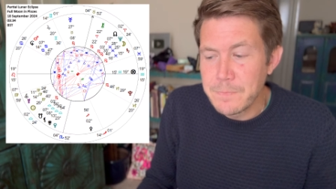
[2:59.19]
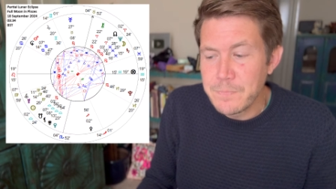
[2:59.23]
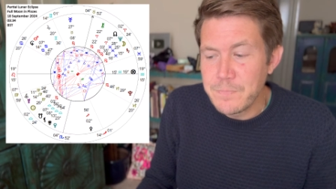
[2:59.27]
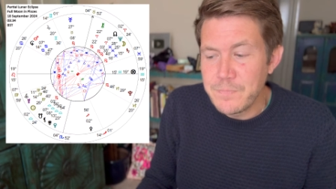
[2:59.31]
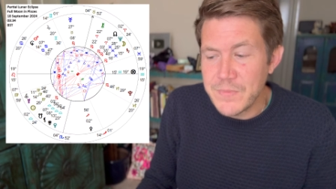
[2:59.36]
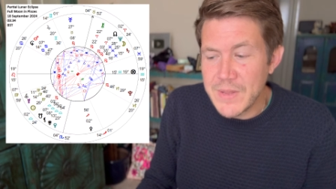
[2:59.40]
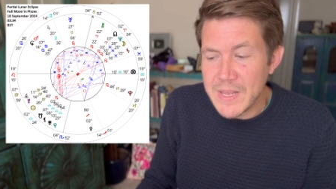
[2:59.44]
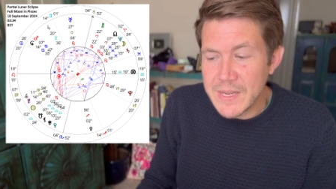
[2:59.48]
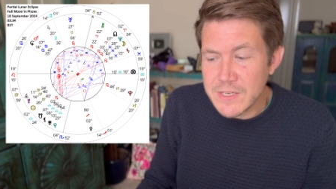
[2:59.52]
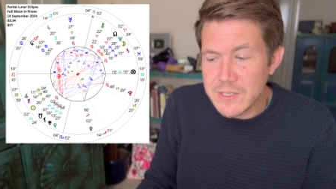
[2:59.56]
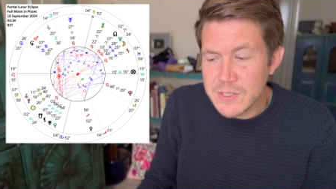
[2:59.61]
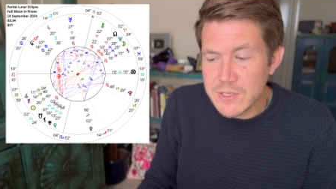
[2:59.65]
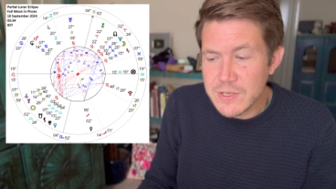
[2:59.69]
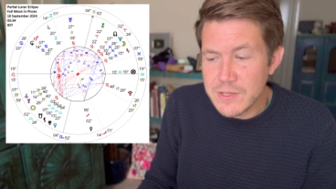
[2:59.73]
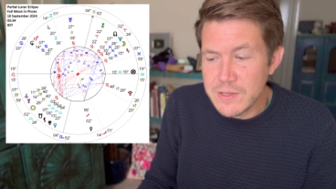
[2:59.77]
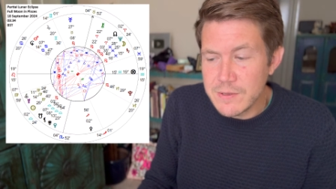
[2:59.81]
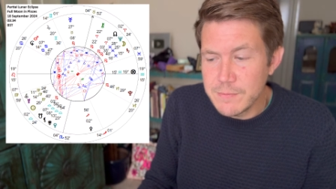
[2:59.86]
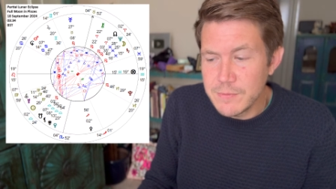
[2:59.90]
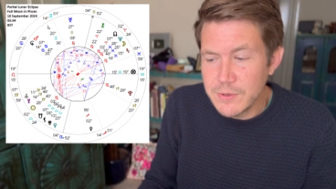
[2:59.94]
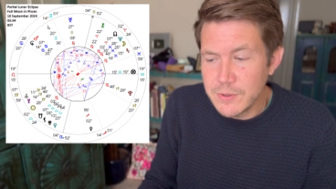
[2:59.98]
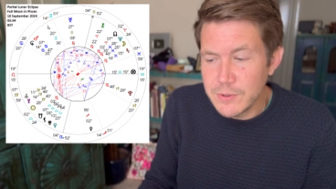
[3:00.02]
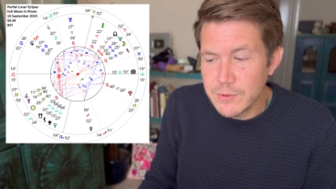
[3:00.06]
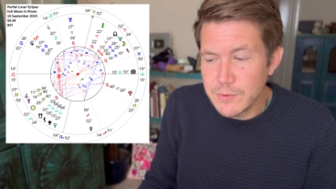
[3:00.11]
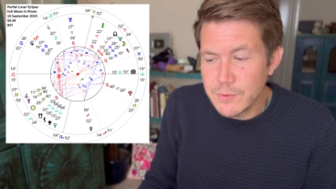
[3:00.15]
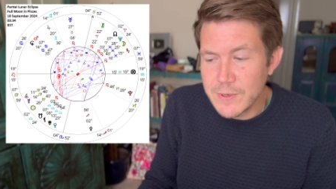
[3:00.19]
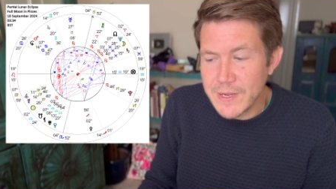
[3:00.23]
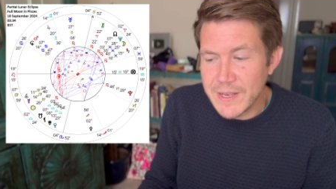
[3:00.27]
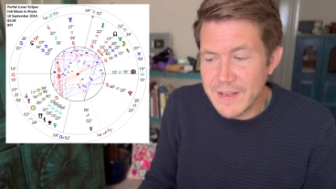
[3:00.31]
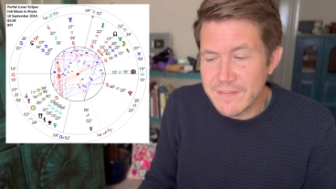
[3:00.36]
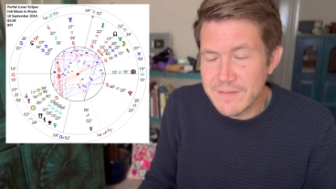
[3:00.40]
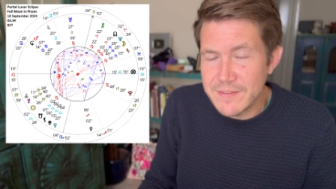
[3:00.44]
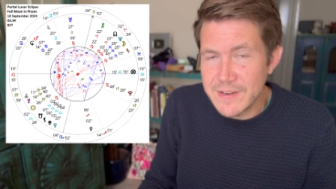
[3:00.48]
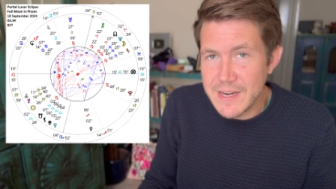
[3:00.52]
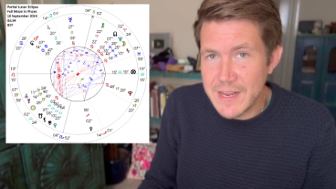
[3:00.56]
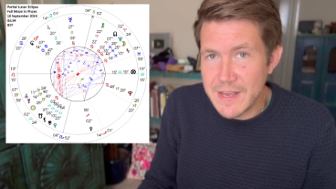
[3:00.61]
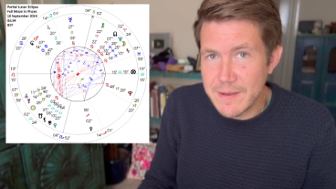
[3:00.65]
Next to the moon, we
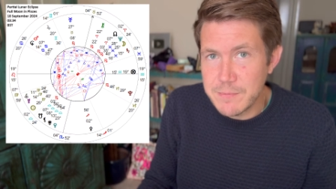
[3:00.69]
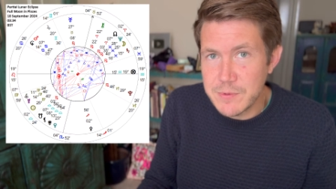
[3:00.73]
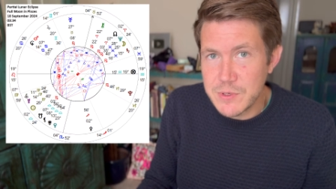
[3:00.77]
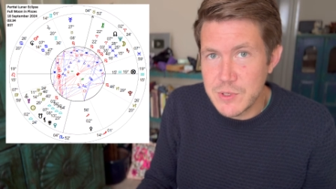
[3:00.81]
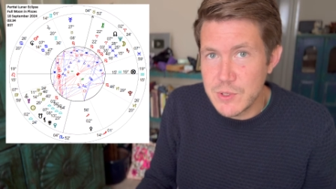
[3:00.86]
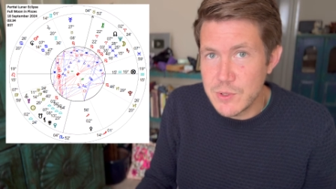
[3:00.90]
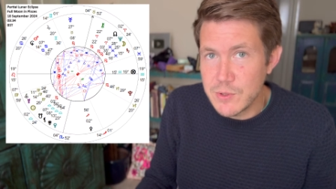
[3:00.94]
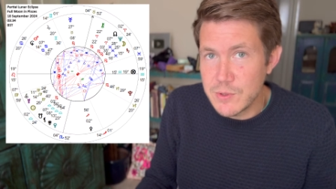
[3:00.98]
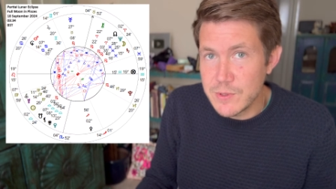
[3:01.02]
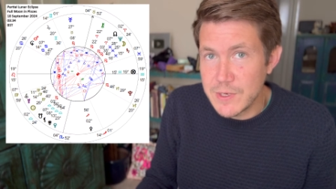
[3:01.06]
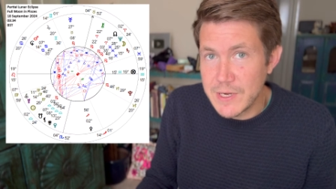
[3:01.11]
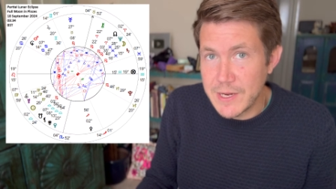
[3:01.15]
have Neptune.